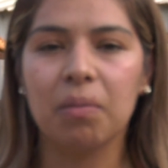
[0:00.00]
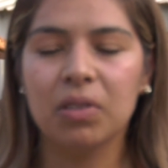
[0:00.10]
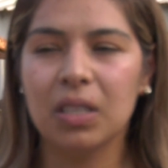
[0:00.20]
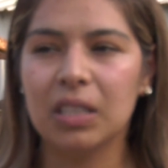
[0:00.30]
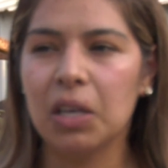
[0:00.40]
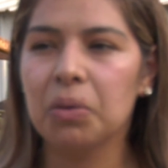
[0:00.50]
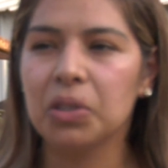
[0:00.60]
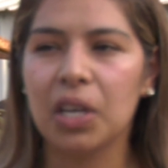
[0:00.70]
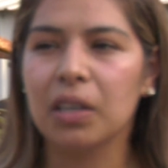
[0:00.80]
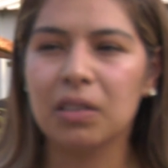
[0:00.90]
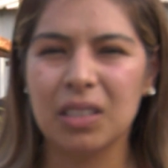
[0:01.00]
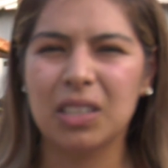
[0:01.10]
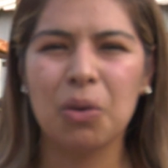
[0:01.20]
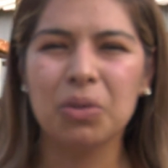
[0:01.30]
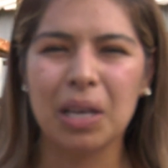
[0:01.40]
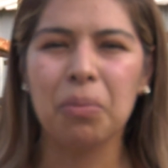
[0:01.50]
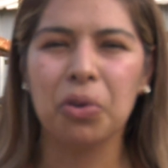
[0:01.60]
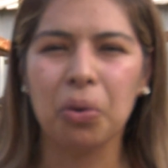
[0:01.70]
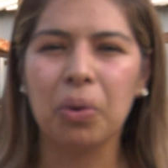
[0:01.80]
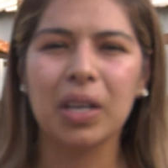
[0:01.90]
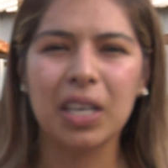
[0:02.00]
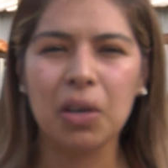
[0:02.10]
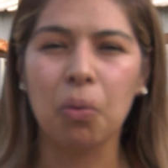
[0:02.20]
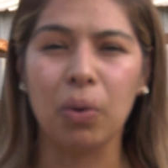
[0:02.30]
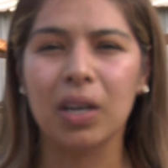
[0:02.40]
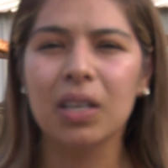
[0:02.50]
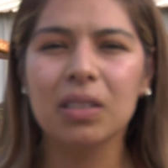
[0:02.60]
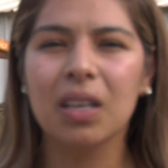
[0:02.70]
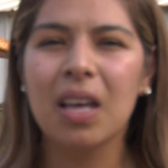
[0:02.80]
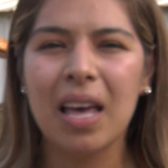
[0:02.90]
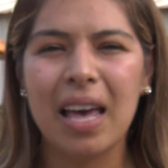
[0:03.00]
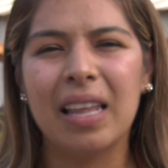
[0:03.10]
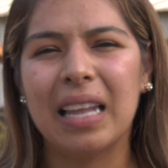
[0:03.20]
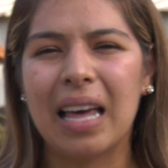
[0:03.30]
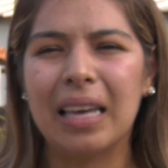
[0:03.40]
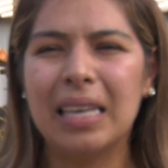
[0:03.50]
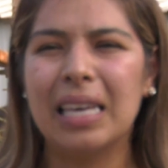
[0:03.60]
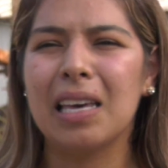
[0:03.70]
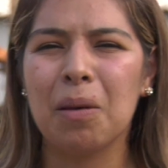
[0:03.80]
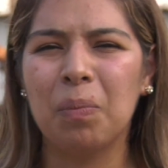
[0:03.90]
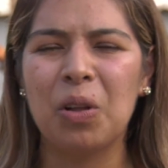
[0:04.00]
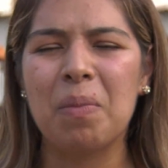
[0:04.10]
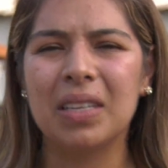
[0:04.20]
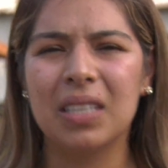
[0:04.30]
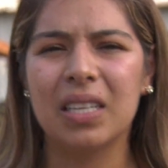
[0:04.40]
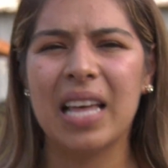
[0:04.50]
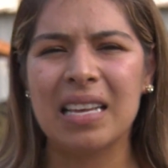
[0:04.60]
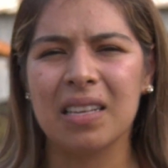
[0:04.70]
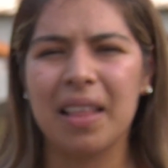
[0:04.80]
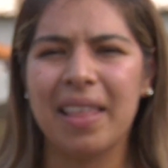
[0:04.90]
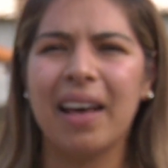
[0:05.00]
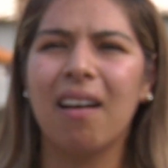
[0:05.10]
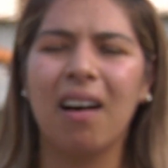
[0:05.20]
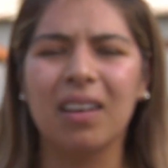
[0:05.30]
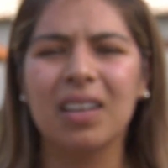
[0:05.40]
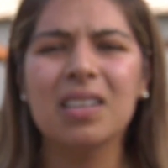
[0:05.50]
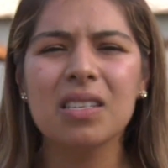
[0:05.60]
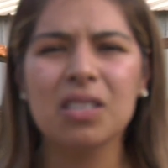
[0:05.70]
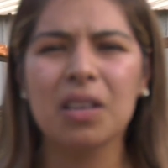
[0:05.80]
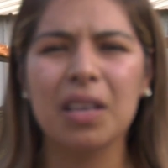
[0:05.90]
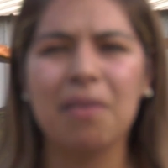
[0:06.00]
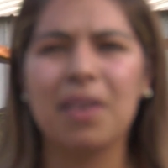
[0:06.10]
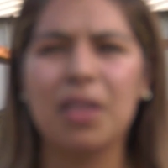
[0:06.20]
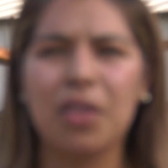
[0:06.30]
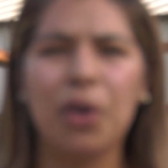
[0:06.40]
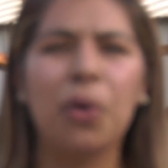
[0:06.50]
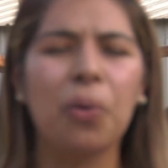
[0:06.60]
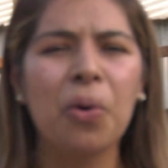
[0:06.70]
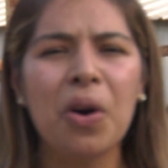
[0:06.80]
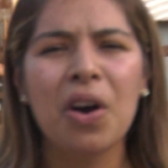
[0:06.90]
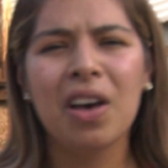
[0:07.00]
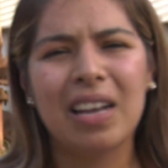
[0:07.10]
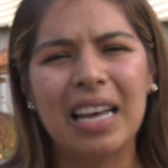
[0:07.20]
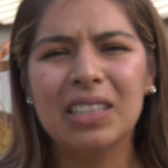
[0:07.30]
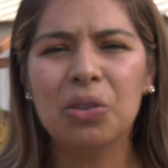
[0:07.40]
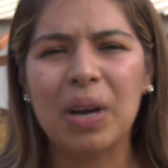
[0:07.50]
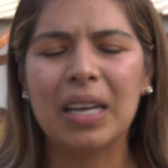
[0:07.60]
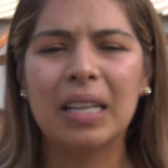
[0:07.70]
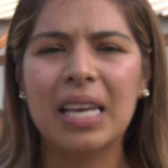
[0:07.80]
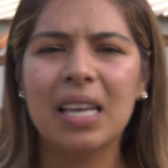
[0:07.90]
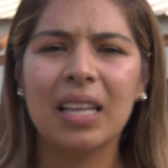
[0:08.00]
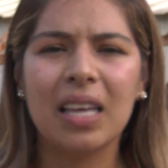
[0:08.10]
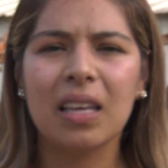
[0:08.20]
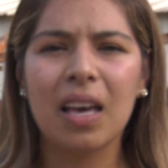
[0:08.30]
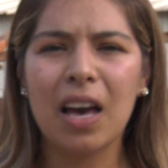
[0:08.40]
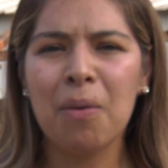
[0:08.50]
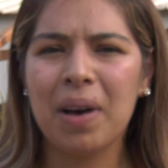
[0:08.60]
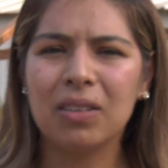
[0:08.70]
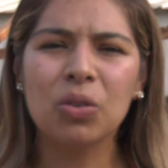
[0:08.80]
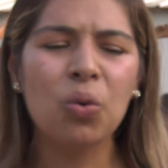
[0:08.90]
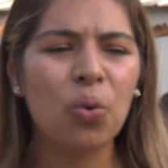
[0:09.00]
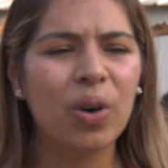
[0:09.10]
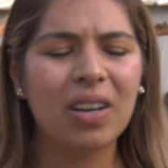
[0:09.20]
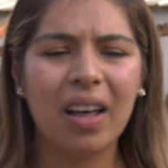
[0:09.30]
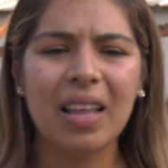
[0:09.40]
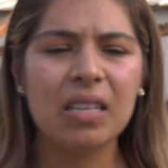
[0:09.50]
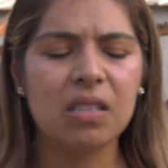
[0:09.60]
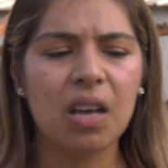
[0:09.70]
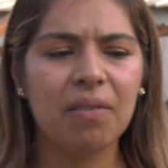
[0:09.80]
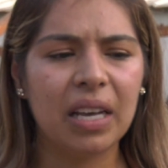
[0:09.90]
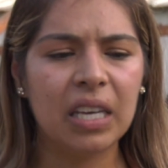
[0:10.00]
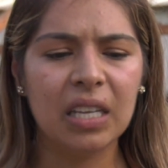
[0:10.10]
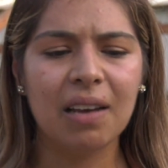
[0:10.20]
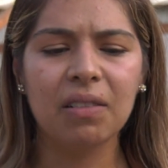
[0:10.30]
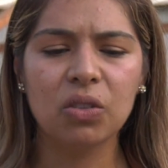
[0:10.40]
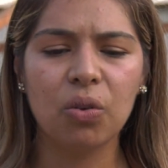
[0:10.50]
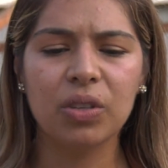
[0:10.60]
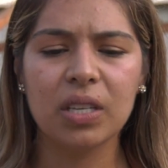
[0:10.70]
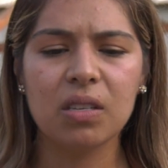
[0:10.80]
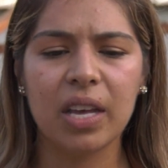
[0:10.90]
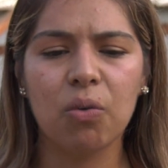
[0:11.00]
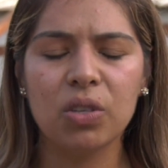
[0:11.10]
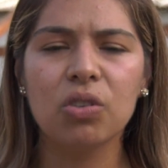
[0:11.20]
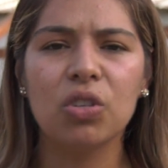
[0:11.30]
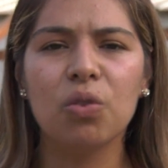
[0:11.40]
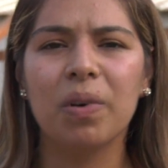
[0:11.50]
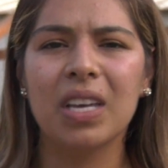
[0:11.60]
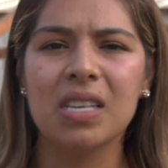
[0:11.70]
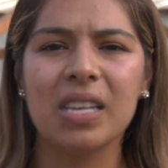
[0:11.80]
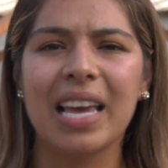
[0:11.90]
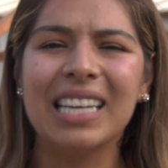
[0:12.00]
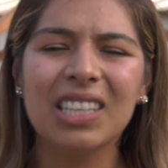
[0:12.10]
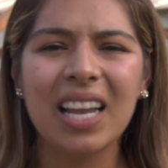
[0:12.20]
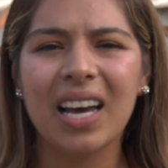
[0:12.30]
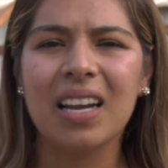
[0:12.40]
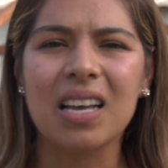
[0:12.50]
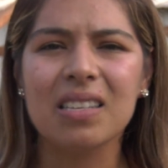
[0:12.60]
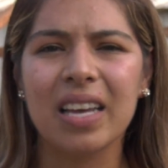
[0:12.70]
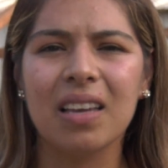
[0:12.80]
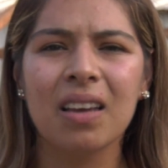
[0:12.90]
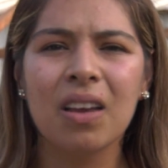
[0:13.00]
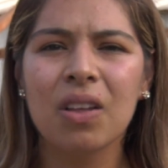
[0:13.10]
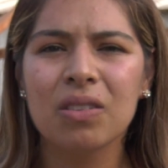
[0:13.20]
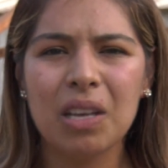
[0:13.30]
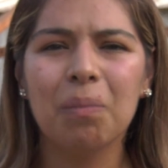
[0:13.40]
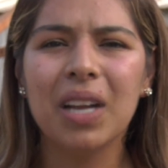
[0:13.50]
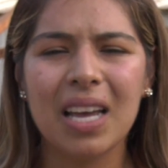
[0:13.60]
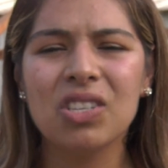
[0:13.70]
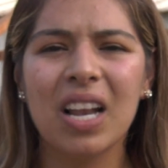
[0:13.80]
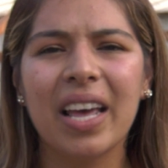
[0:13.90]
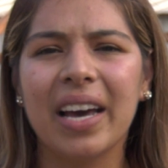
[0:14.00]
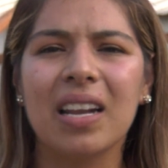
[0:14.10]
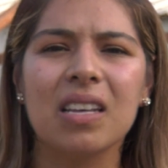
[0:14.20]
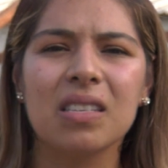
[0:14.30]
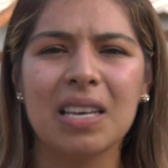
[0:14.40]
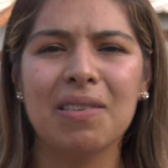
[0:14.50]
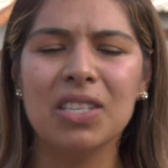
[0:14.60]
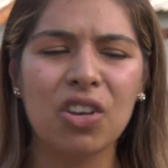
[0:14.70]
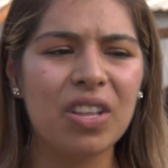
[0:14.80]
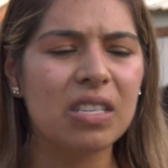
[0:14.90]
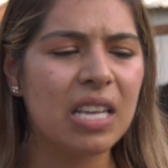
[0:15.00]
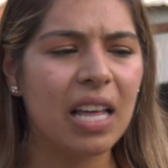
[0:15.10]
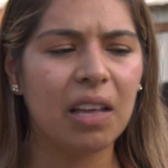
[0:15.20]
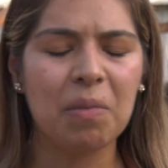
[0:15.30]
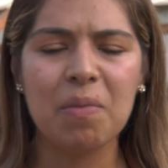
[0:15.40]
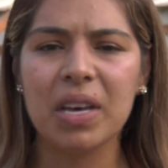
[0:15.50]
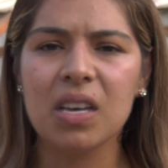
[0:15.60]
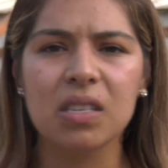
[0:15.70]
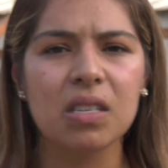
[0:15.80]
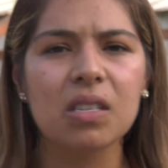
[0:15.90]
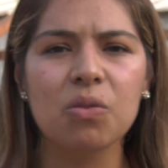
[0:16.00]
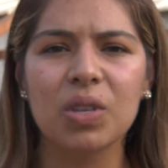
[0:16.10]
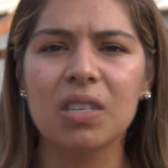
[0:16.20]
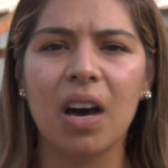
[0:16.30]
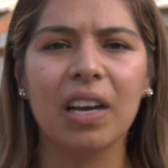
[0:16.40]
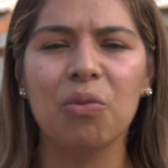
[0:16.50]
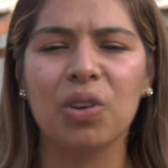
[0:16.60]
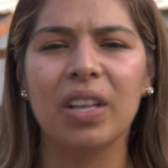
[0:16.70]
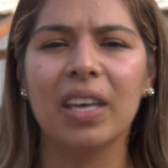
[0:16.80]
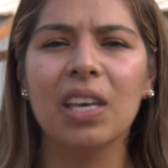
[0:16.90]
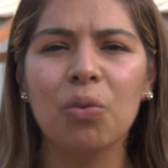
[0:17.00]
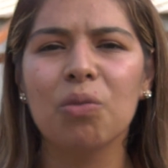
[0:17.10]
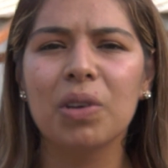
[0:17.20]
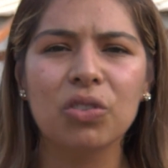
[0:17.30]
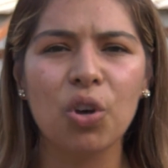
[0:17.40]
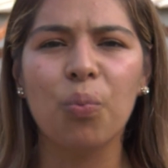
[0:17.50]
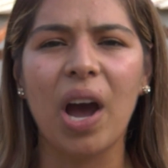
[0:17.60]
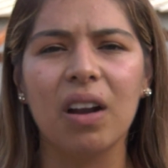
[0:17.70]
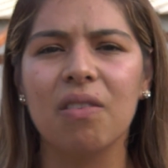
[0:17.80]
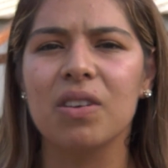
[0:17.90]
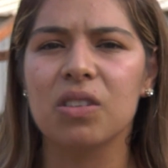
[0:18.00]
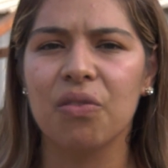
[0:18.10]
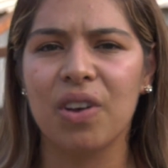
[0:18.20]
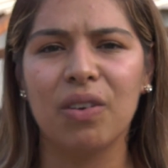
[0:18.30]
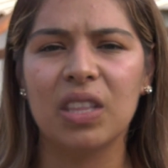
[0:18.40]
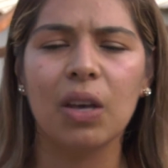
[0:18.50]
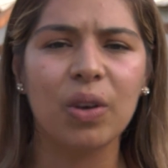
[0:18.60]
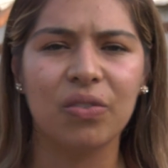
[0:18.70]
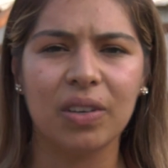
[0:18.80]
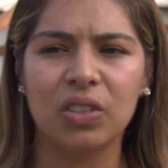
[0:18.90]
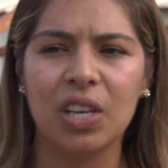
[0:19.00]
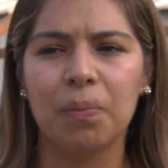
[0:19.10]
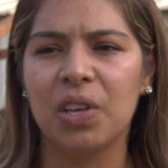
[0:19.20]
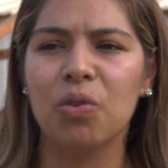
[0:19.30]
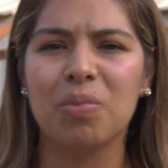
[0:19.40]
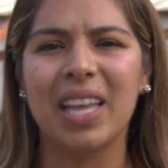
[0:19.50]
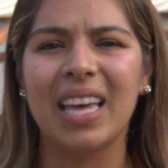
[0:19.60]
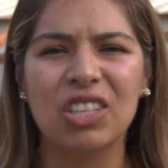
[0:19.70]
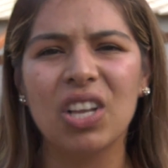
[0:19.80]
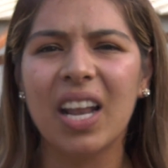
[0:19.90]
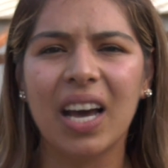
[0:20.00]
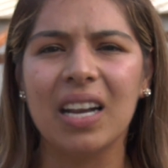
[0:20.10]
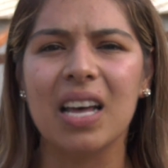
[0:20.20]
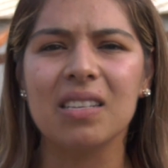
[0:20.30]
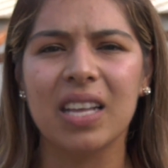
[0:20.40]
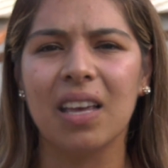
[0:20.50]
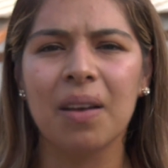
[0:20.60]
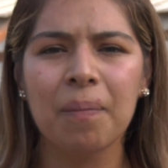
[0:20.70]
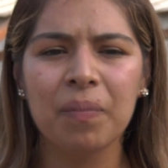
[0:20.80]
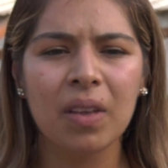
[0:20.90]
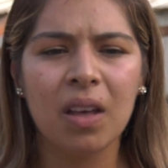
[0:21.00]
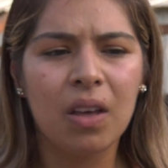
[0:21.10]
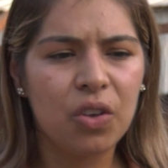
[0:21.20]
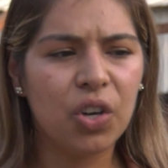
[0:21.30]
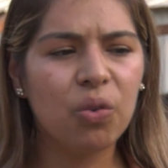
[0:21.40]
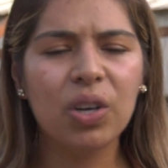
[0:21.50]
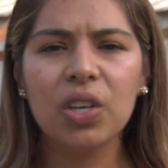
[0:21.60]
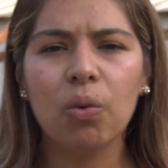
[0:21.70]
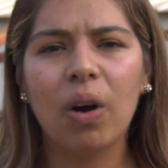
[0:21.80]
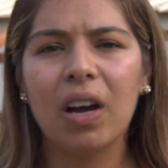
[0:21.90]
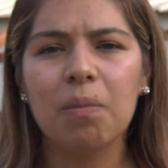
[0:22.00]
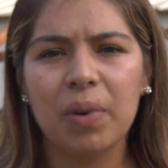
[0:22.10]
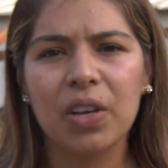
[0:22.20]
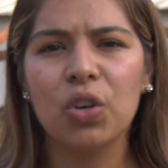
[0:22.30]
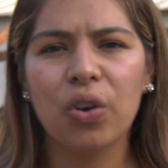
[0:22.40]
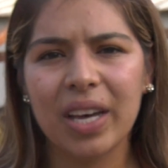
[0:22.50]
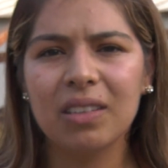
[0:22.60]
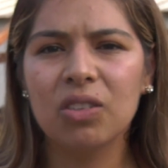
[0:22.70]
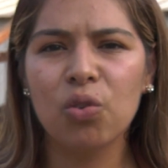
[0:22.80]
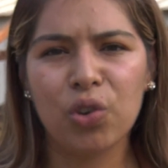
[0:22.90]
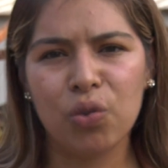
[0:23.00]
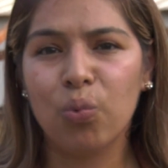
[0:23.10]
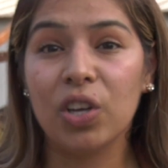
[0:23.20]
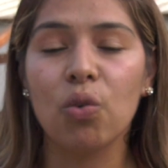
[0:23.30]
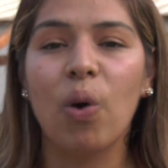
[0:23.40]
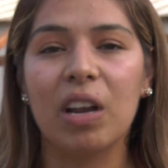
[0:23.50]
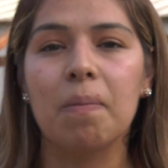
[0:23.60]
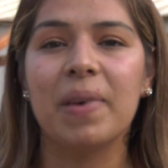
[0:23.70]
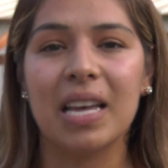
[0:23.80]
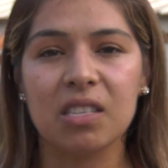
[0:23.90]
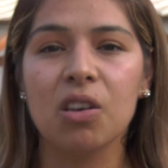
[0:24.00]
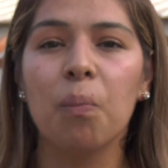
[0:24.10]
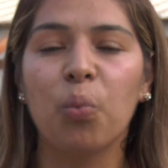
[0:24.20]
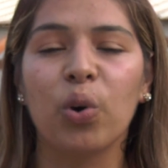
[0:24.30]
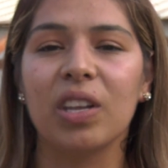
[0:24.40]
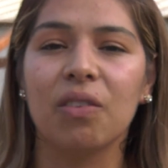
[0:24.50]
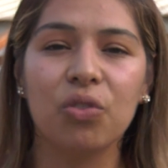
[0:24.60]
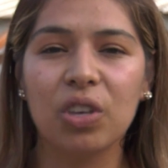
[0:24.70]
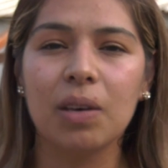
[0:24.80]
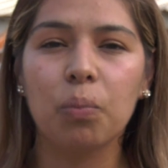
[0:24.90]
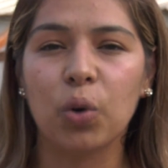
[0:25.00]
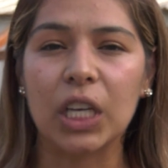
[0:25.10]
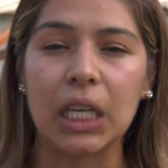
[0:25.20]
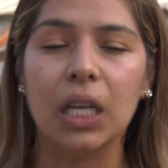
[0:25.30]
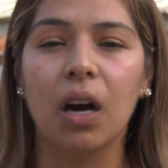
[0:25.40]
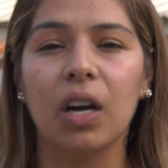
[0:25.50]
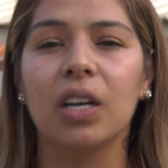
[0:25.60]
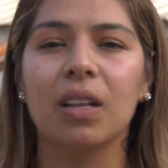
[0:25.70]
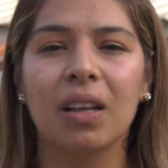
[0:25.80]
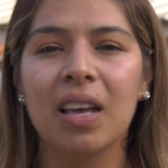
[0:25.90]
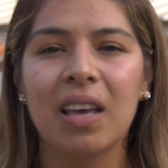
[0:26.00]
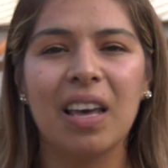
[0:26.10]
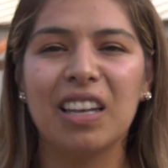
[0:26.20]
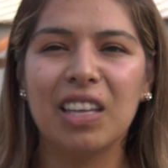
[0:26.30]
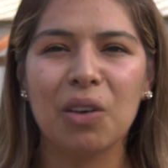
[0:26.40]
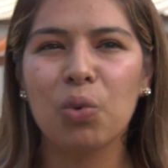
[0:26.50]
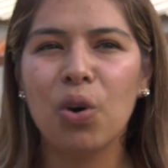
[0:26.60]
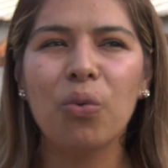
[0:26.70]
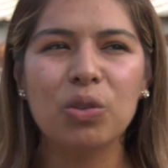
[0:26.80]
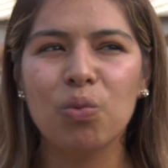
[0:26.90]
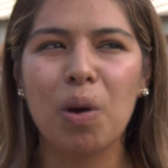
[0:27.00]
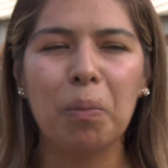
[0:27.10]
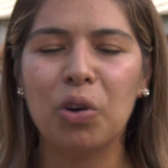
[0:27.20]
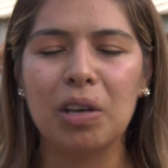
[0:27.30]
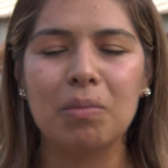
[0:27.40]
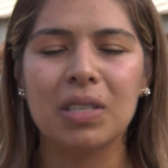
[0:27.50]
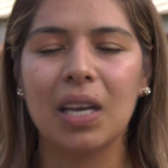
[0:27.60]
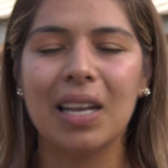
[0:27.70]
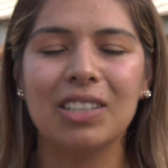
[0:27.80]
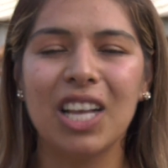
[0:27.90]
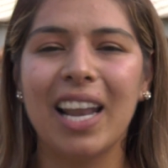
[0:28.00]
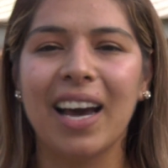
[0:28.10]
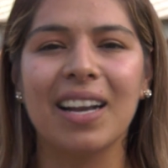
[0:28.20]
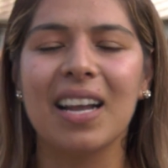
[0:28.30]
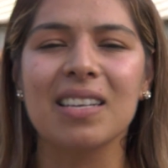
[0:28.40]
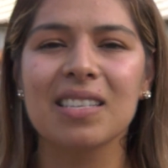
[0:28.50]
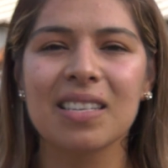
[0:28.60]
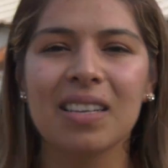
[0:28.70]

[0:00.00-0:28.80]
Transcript: Since he was young, since he was able to work, he worked. and he implemented that on us, even though not directly, like about school and all that stuff. Like he never told us like what to do, but he's like, échale ganas, like siempre échale ganas. Even till this day, like me and my cousins, we talk and we're like, he would be so proud of us, of everything we've achieved. He would be like, échale ganas, like you're where you are, but you'll get to where you want to be at some point if you keep working hard. And we always remember him saying, échale ganas.